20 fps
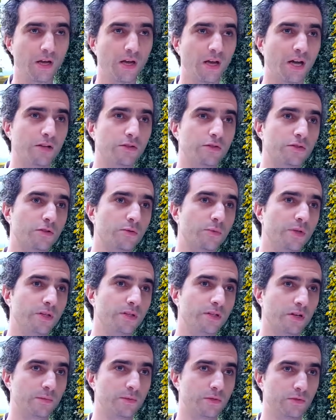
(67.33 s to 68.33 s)
and also when it
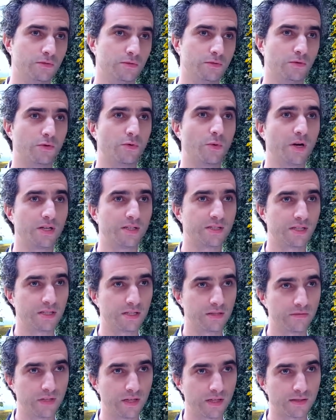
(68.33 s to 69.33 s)
comes to
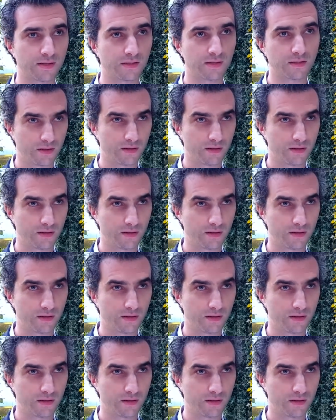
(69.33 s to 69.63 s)
qualitative data.